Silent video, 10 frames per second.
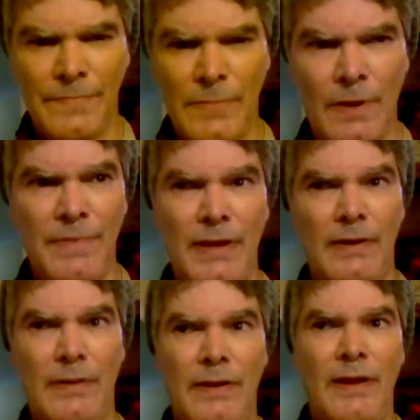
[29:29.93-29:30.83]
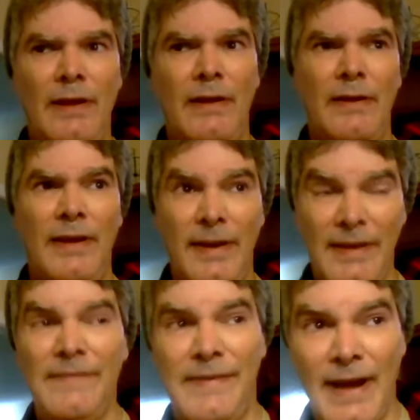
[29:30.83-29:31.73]
I mean, it
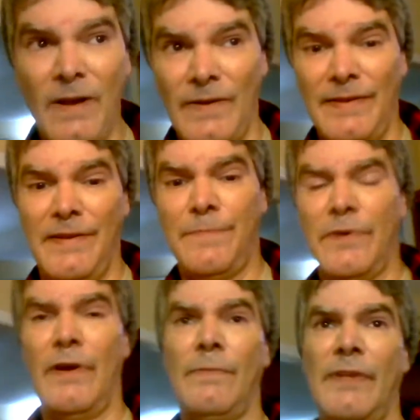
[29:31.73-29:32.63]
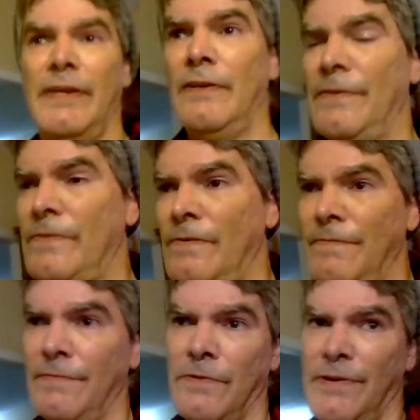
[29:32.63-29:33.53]
is Dallas. It's predominantly
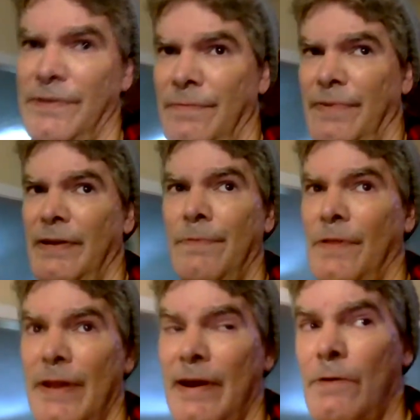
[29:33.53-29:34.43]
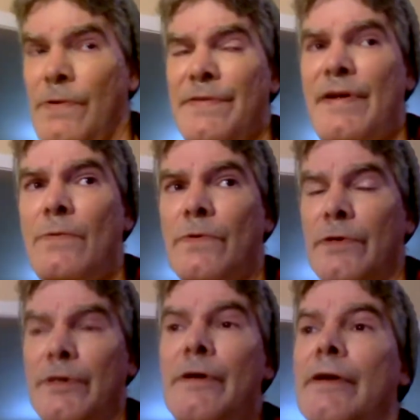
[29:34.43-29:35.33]
conservative Christian people that I always thought were
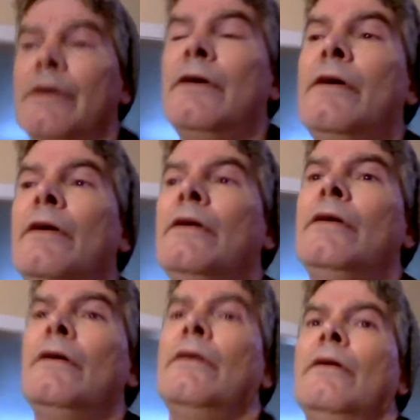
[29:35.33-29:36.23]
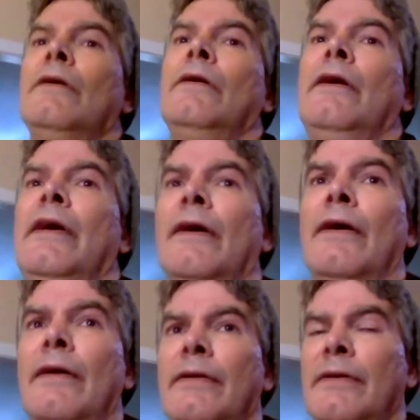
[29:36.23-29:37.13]
good.
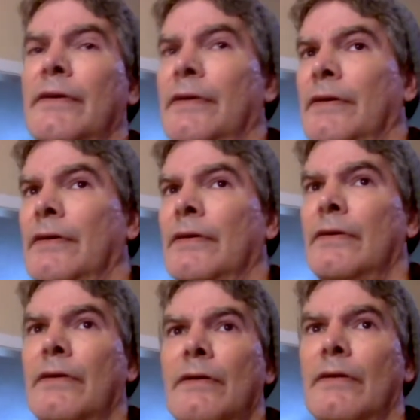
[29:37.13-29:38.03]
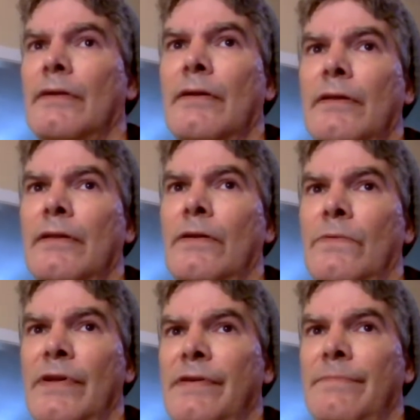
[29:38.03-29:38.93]
And the
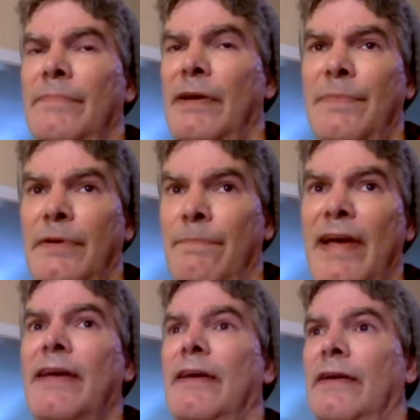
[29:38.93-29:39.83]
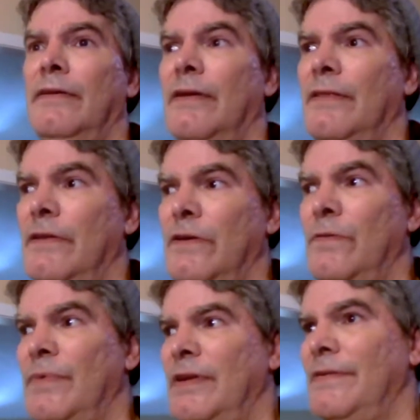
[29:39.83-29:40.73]
ones maybe making it, the
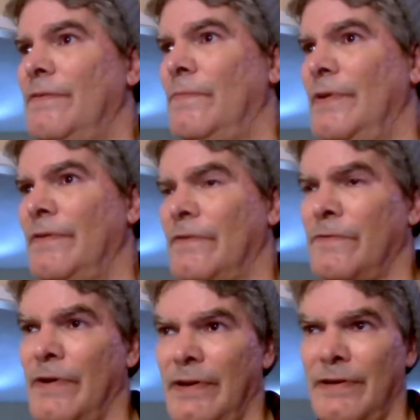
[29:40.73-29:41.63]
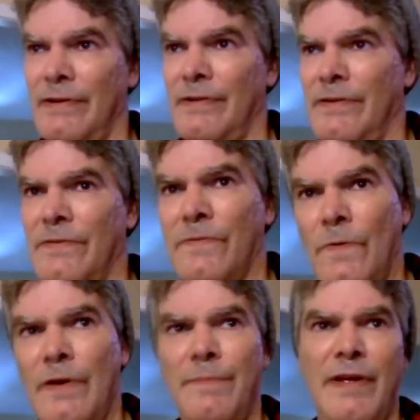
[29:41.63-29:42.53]
humanists, the ones that are trying to
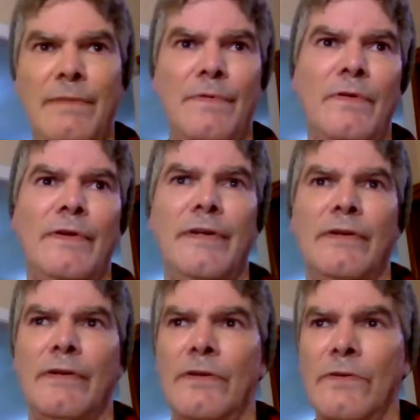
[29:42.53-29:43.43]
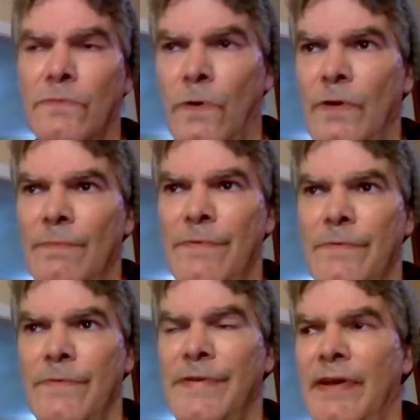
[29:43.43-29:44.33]
destroy people and control them
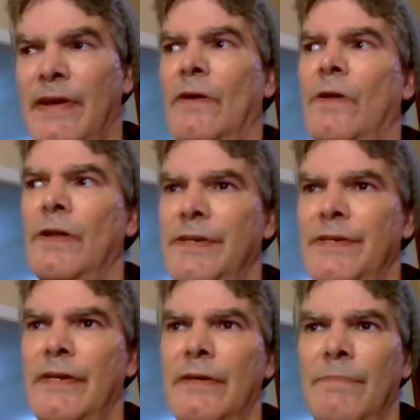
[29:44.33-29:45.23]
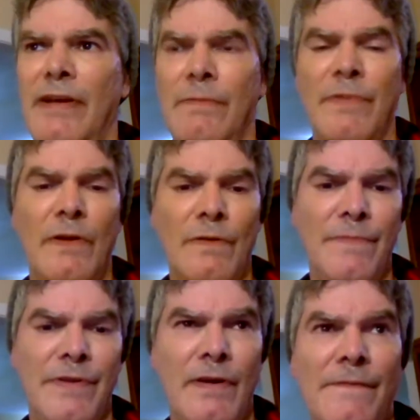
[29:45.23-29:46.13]
through this technology and make them kill
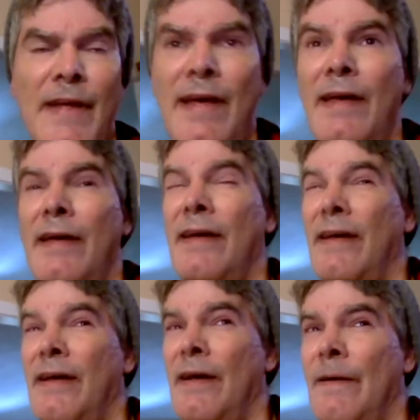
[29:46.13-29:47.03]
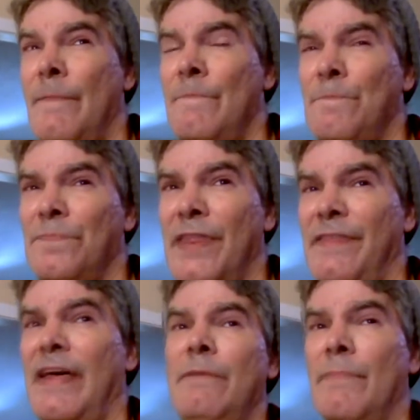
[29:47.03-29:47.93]
themselves,
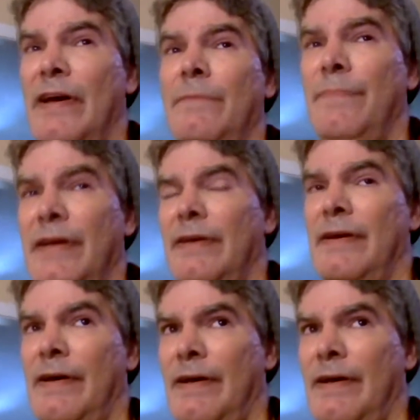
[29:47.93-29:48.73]
they might be